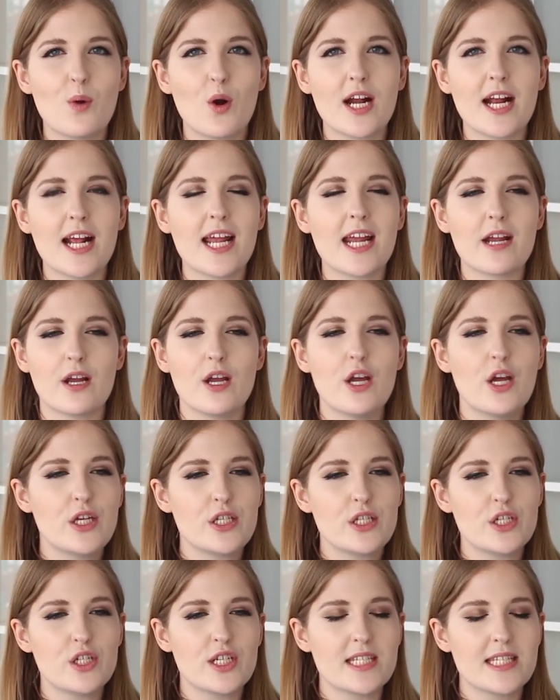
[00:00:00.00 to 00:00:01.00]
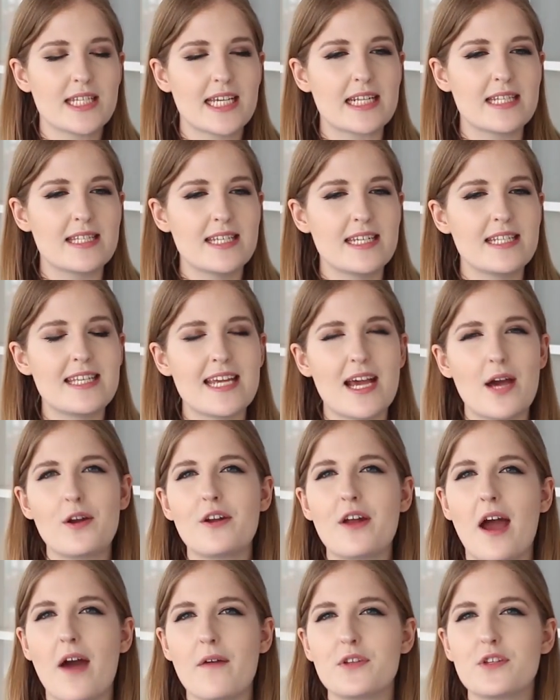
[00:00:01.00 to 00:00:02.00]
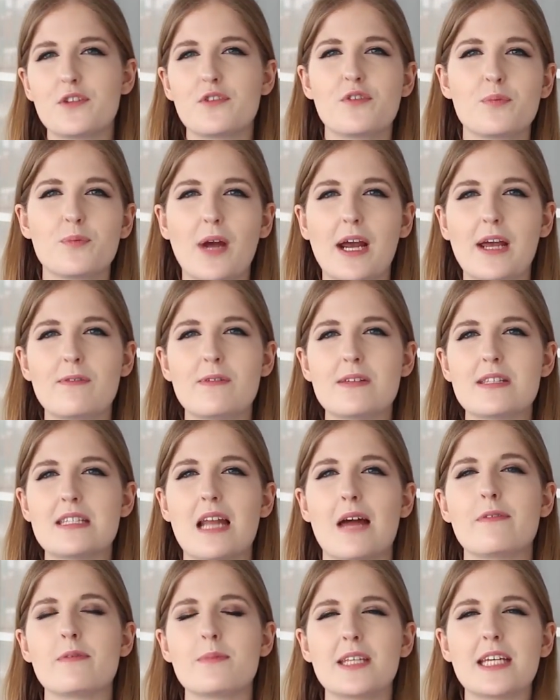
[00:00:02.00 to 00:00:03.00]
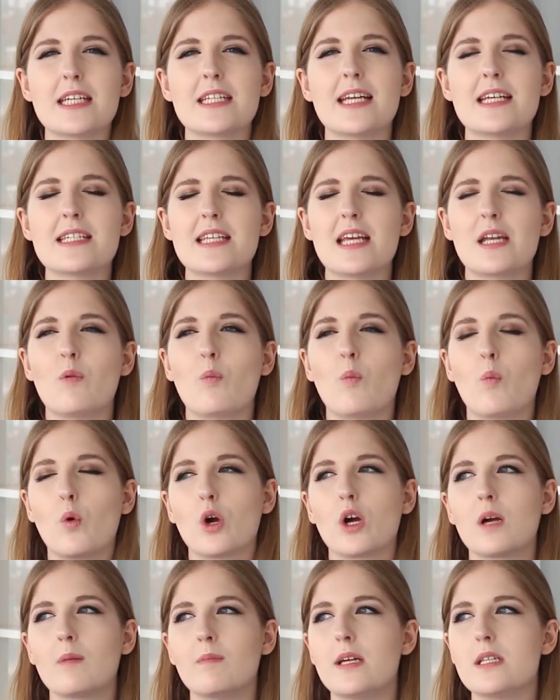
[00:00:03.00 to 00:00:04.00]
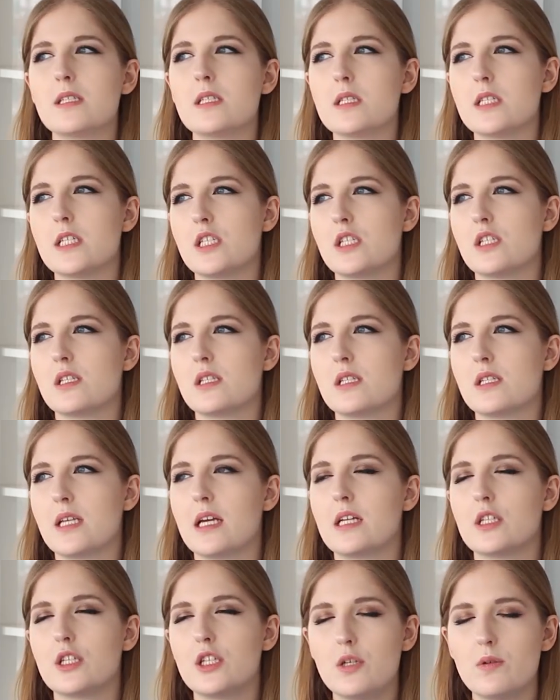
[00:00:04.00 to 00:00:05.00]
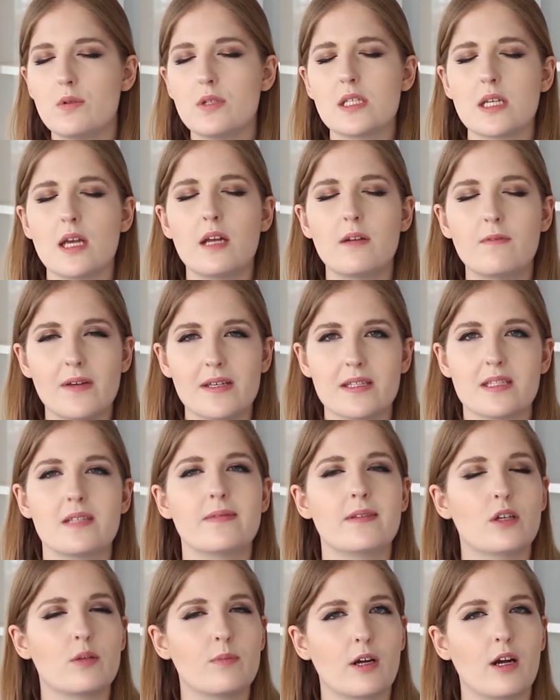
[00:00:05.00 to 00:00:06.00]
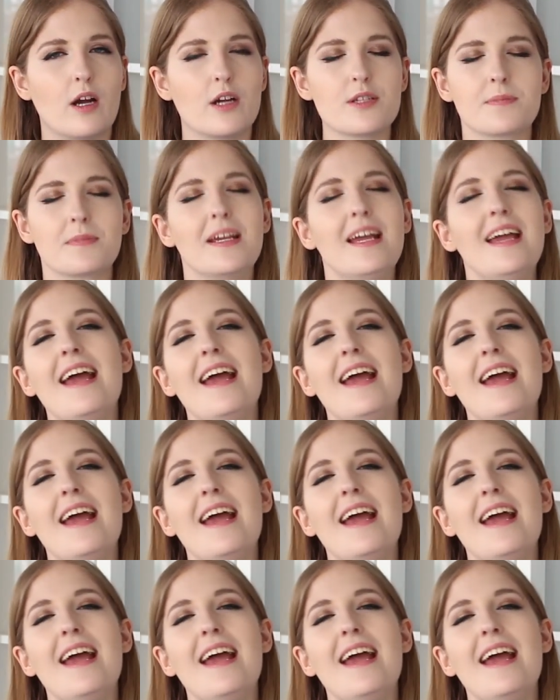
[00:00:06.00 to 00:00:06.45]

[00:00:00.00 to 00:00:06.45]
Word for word: morning to just like sit down and have this for breakfast and have it be like nice and warm and delicious and cute and festive and oh my gosh.